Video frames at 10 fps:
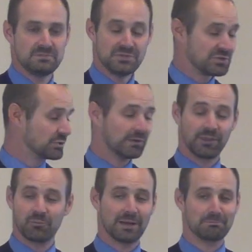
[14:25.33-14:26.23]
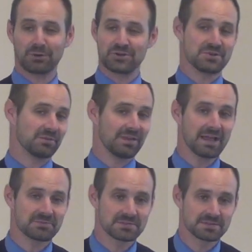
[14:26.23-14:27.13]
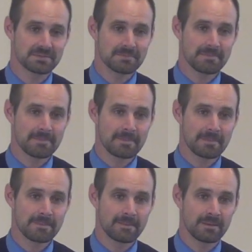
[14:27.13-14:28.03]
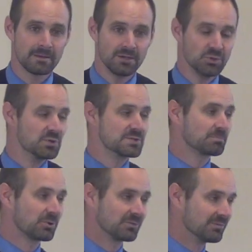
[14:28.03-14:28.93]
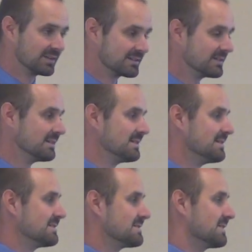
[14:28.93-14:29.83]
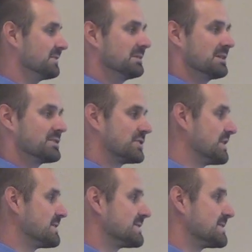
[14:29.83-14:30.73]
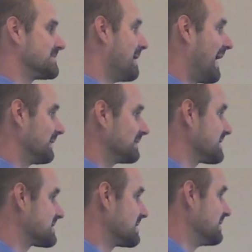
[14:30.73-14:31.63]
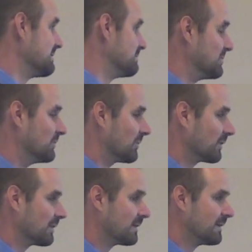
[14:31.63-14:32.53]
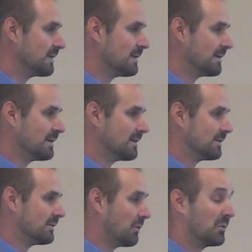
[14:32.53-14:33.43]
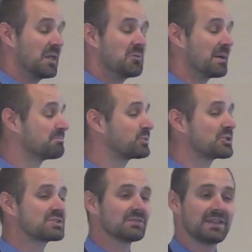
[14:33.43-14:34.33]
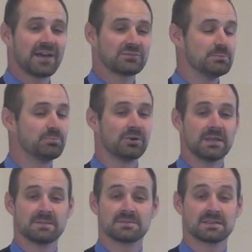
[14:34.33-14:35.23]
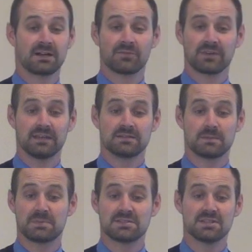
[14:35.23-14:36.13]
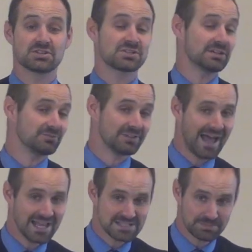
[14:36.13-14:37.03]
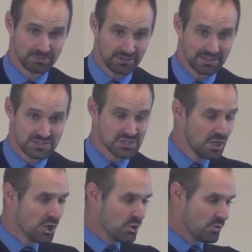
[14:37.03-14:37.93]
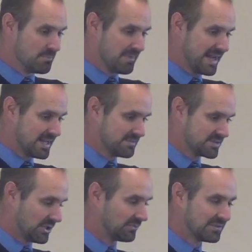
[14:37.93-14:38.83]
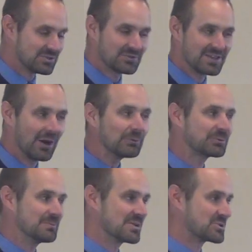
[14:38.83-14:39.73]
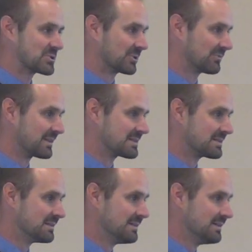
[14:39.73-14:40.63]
There's only one person left who is perfect, sinless, spotless, pure. Only one person left who put himself in the position of last place, who made himself into the ultimate servant,